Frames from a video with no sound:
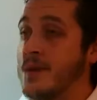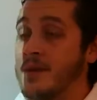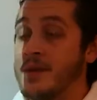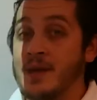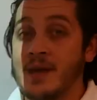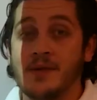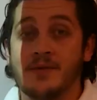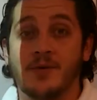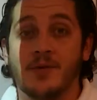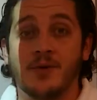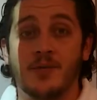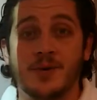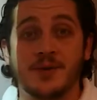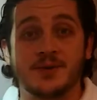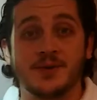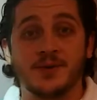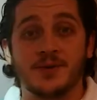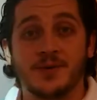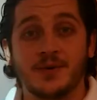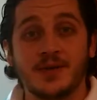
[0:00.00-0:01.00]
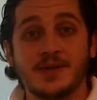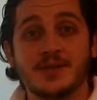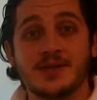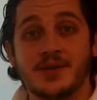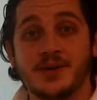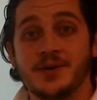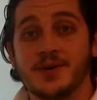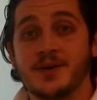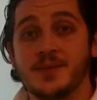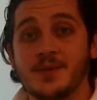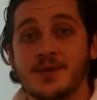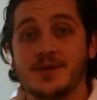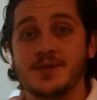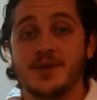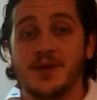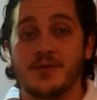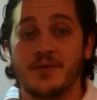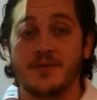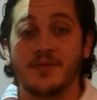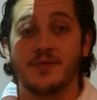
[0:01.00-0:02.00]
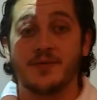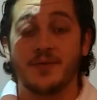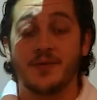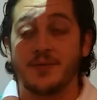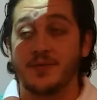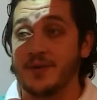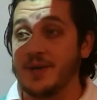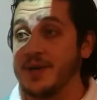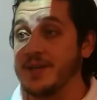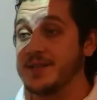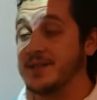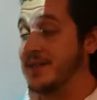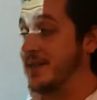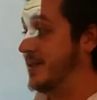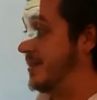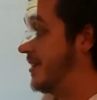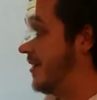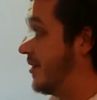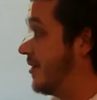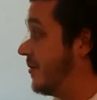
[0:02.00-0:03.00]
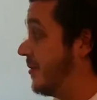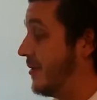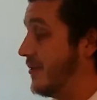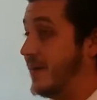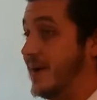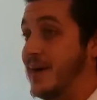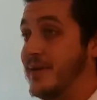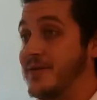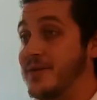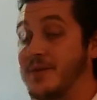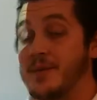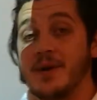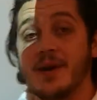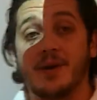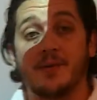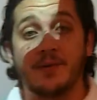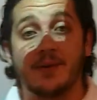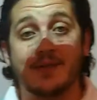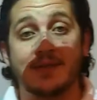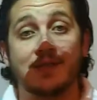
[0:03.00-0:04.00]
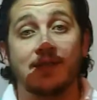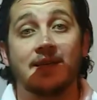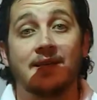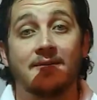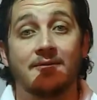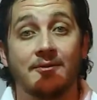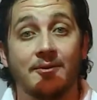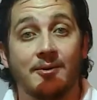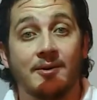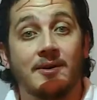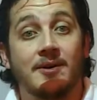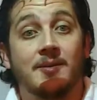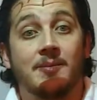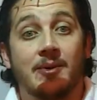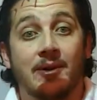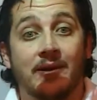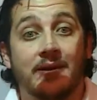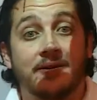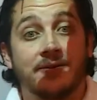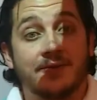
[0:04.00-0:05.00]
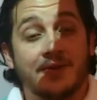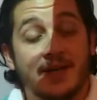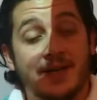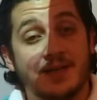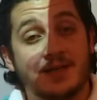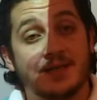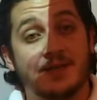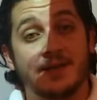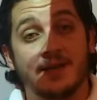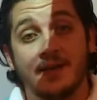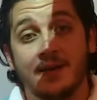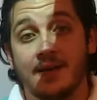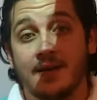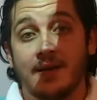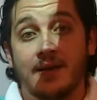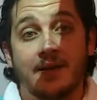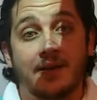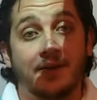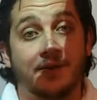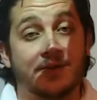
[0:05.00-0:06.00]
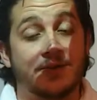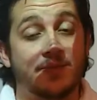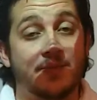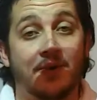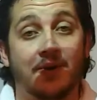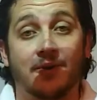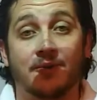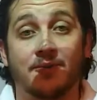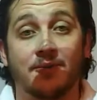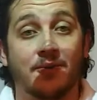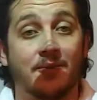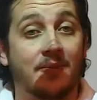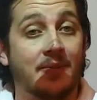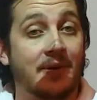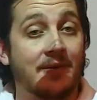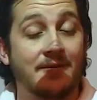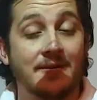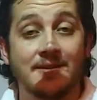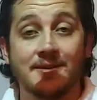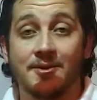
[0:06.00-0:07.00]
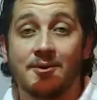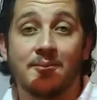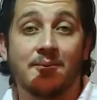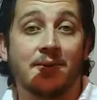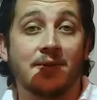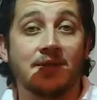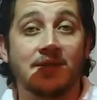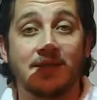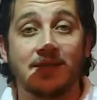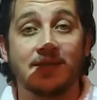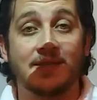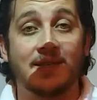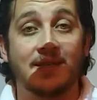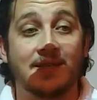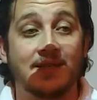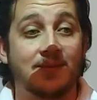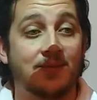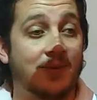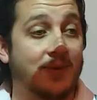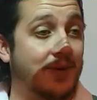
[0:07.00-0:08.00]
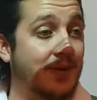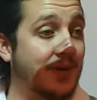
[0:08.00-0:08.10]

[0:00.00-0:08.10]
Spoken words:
You have a whole bunch of coordinates that you're going to be solving for each of these, and you're going to be graphing them, and I want to see if you can compare and contrast. You're a smart group. Every single person in this class is smart.